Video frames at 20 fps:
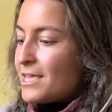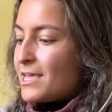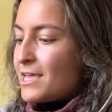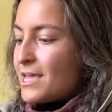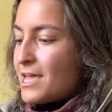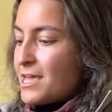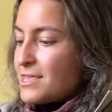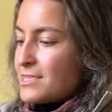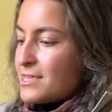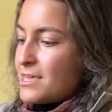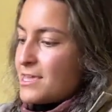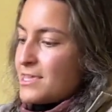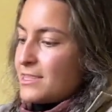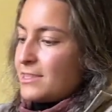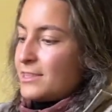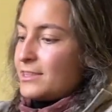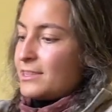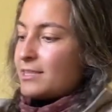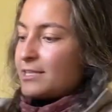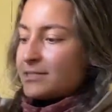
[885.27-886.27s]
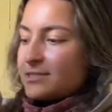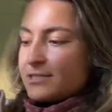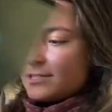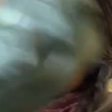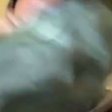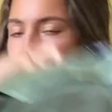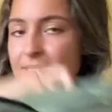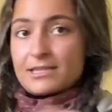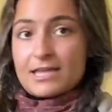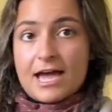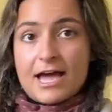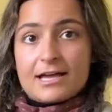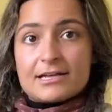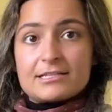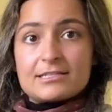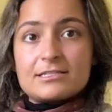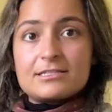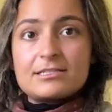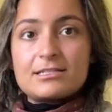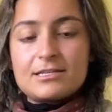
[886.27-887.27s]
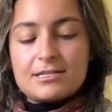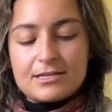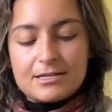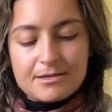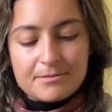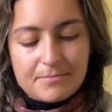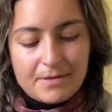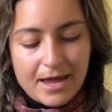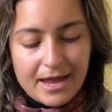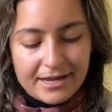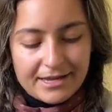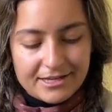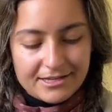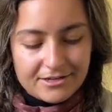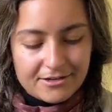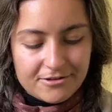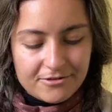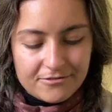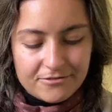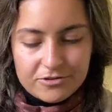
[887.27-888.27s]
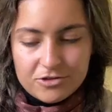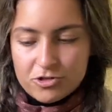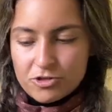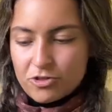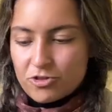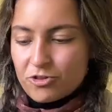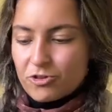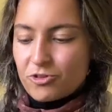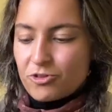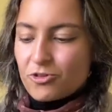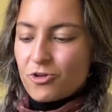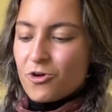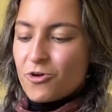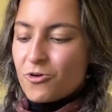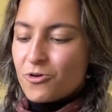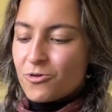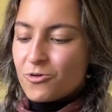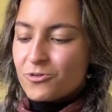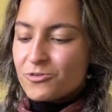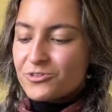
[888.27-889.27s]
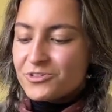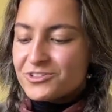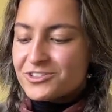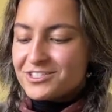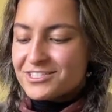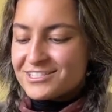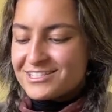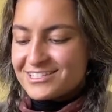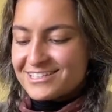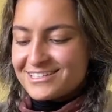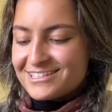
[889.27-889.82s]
And then this is the last packet of clothes.